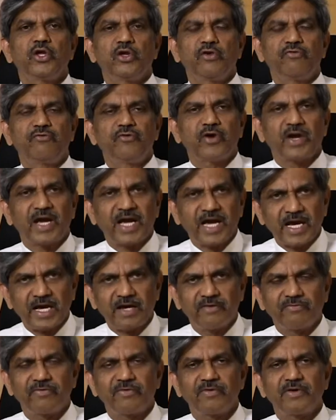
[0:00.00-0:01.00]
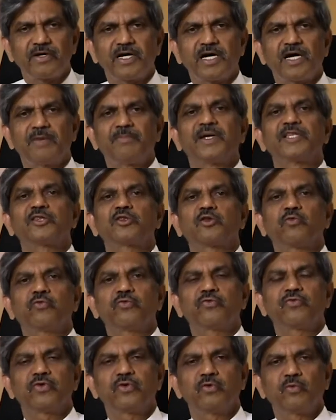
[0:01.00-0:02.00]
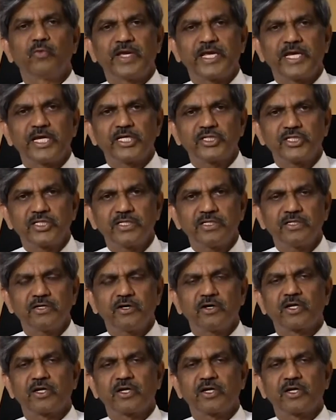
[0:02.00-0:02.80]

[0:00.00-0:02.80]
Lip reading: If you have a month of vacation